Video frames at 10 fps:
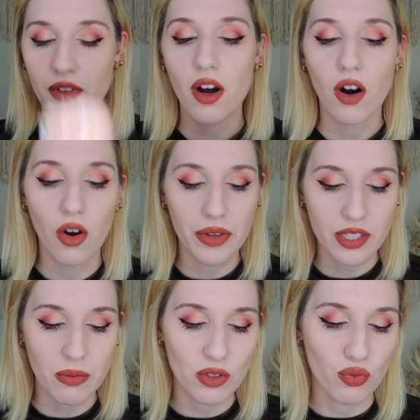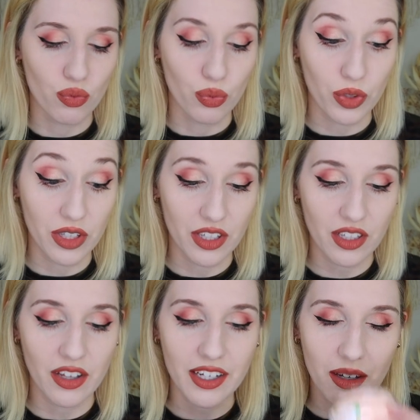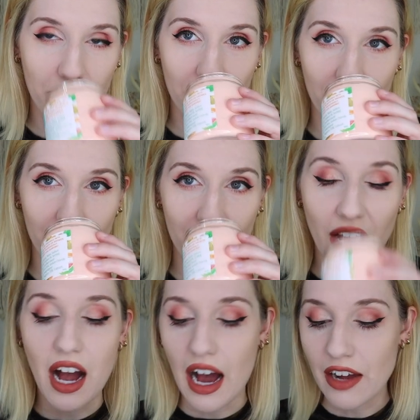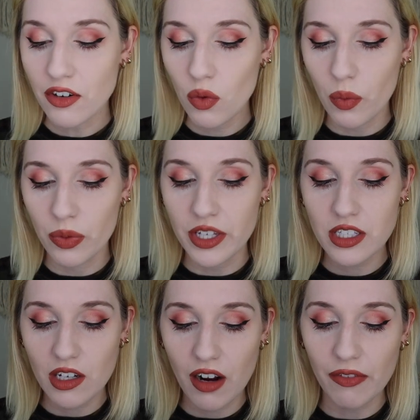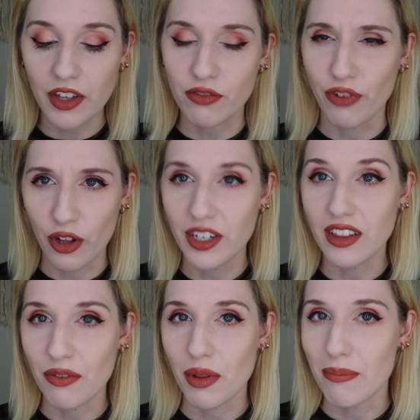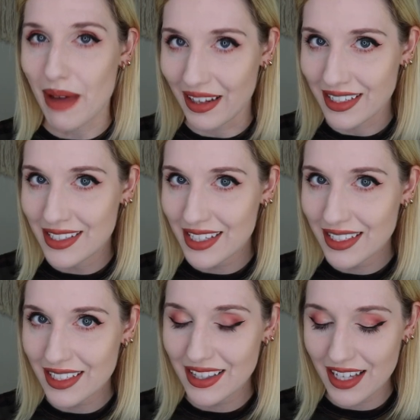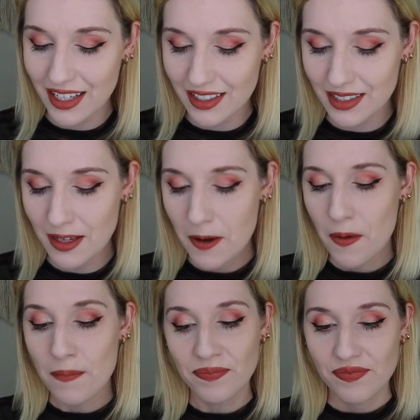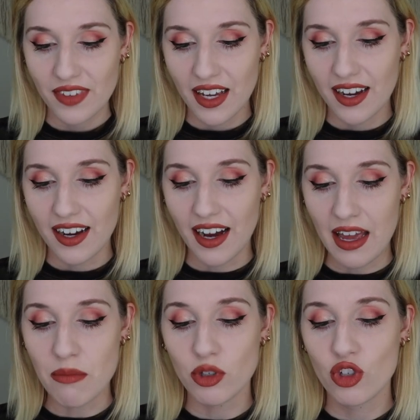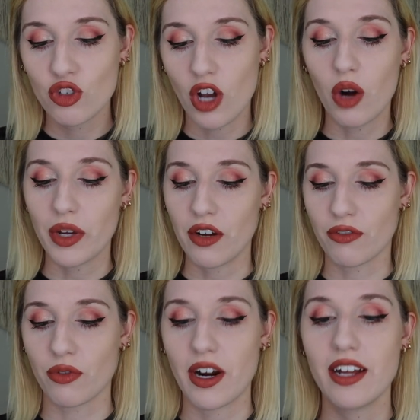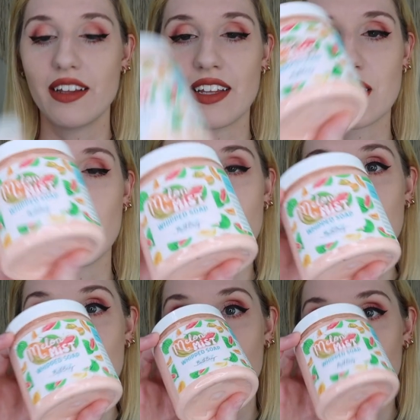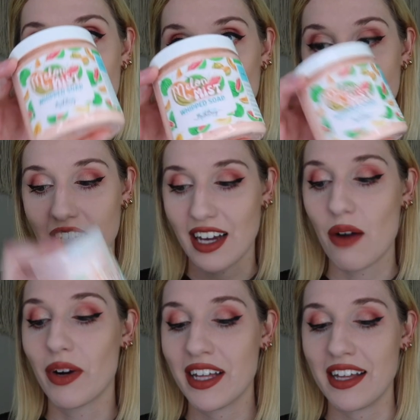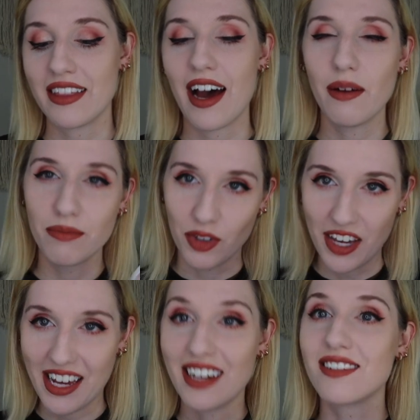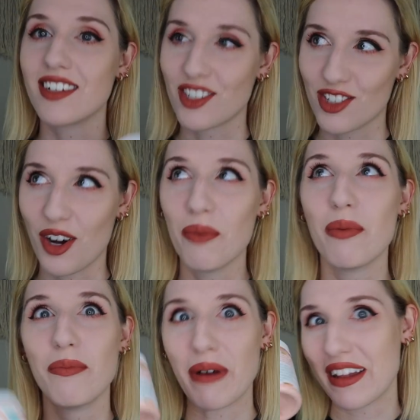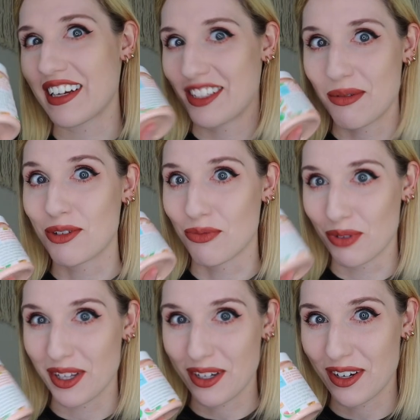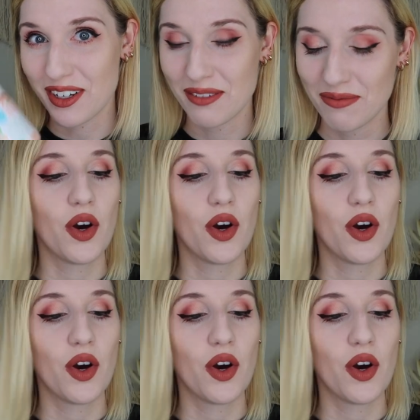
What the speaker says: Oh, this smells really, like, I don't know, this year I've like fallen in love with melon scented things. I am so here for it. That smells delicious. Like, I want to eat that. You can't, it's soap, but like it smells really good.